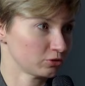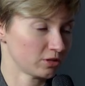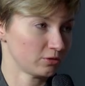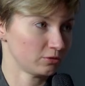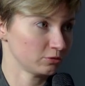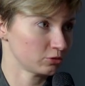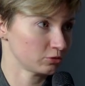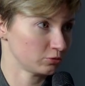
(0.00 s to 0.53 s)
been
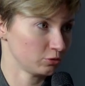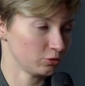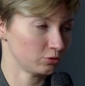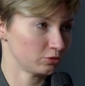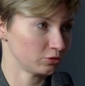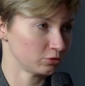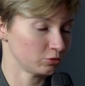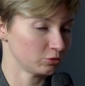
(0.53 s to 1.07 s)

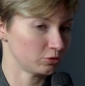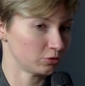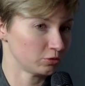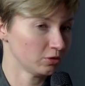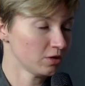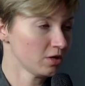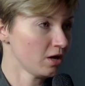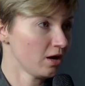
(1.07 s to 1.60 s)
ignoring
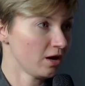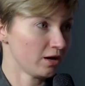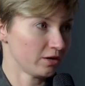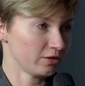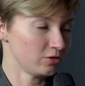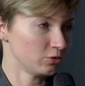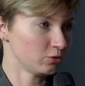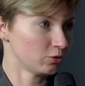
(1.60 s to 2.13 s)
any
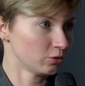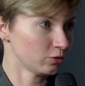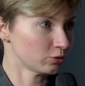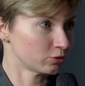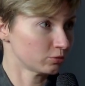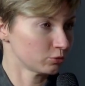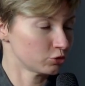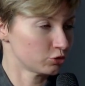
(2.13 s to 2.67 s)

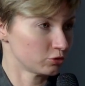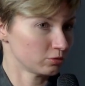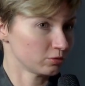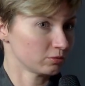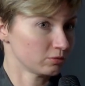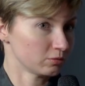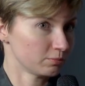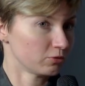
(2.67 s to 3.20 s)

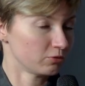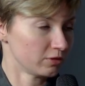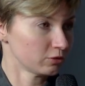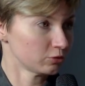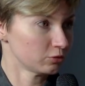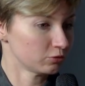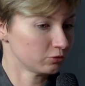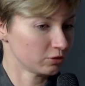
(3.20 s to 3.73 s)
provisions
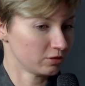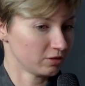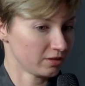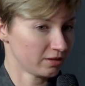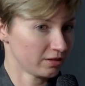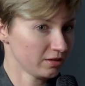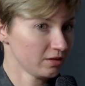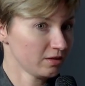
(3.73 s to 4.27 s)
of
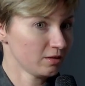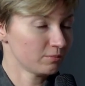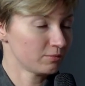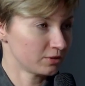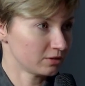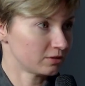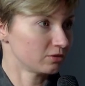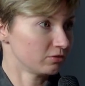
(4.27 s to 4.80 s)
international
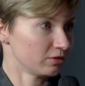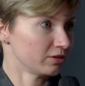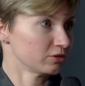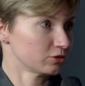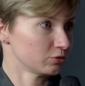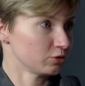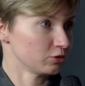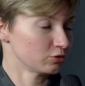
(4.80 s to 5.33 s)
law
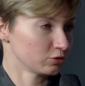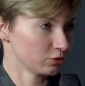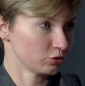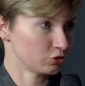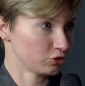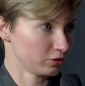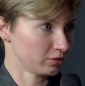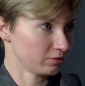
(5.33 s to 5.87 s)
within all
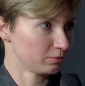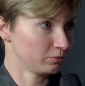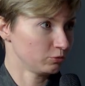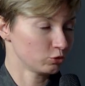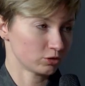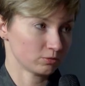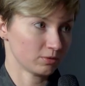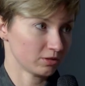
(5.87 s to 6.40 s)
those 3
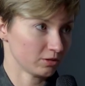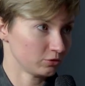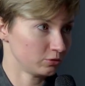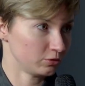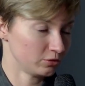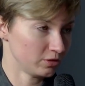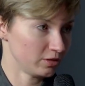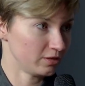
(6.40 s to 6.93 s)
years. In fact,
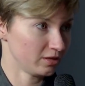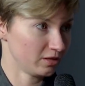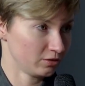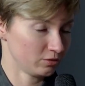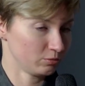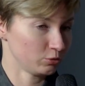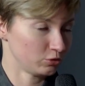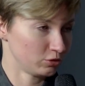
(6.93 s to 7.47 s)
they're
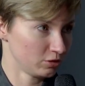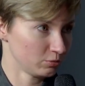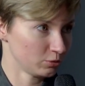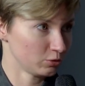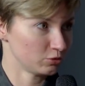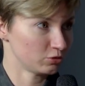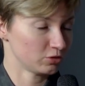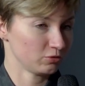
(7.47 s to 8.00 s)
covering their
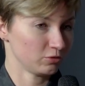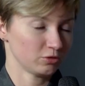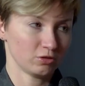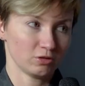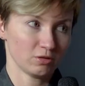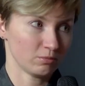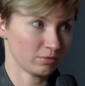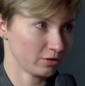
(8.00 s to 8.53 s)
crimes. A
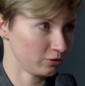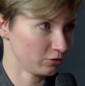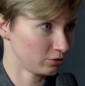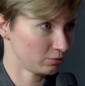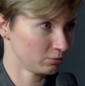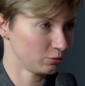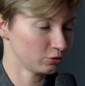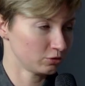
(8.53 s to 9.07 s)
lot of
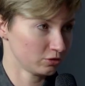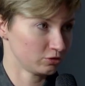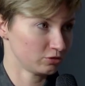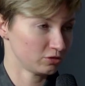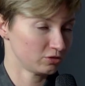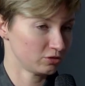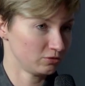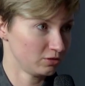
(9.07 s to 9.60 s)
people
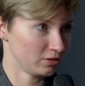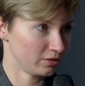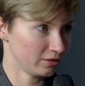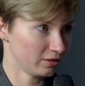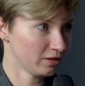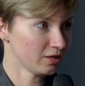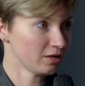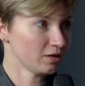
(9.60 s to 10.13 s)
who
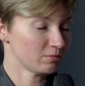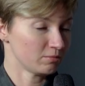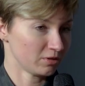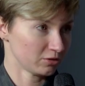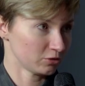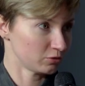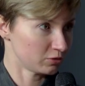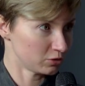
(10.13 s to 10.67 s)
are
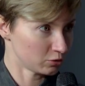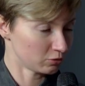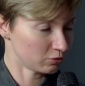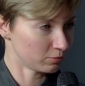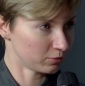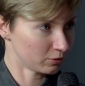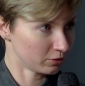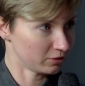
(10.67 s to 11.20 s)
being
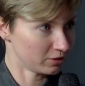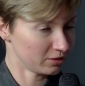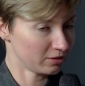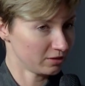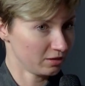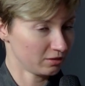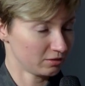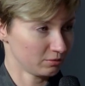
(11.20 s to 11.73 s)
held there
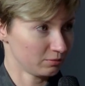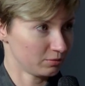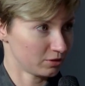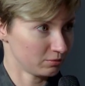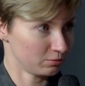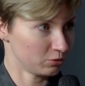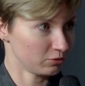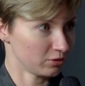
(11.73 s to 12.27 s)
in captivity,
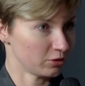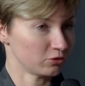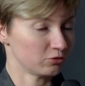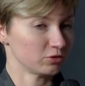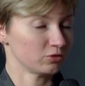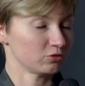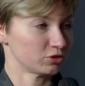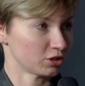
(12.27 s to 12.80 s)
they're not
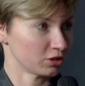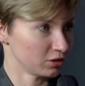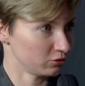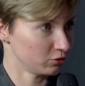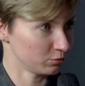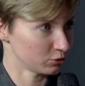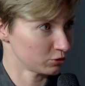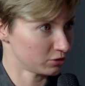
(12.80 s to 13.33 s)
supposed to be
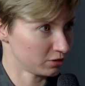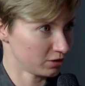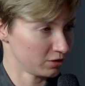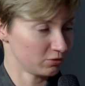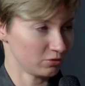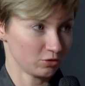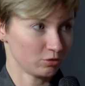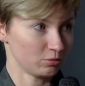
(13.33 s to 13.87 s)
staying
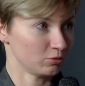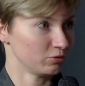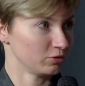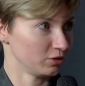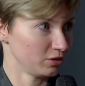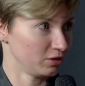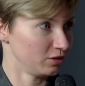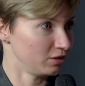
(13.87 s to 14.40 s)
there. A lot of
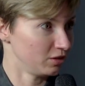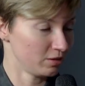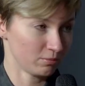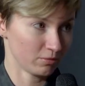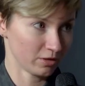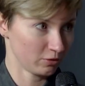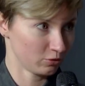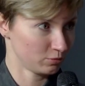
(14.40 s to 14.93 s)
the
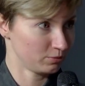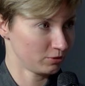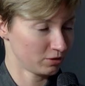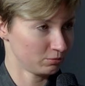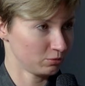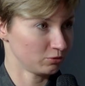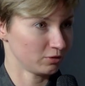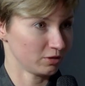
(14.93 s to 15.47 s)
military
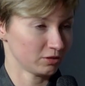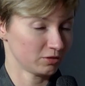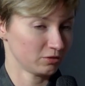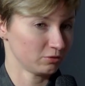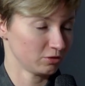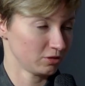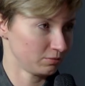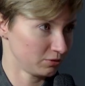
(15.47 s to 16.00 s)
are
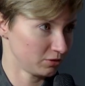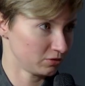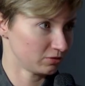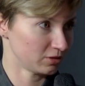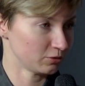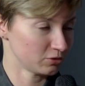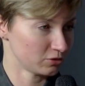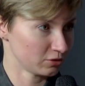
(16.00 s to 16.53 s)
staying in a
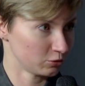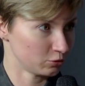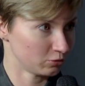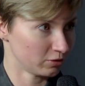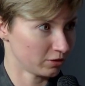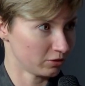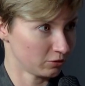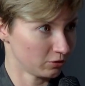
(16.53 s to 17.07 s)
very
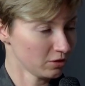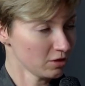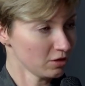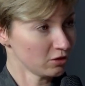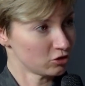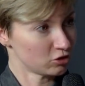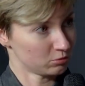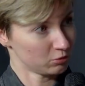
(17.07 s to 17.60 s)
bad
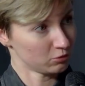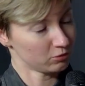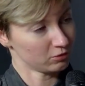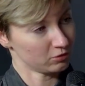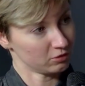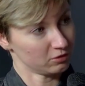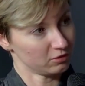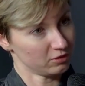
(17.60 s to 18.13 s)
condition,
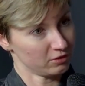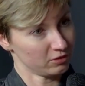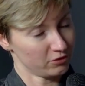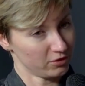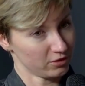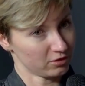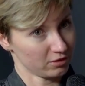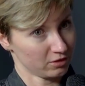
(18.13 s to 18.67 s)
being
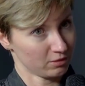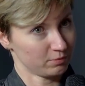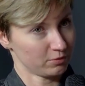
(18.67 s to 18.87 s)
tortured.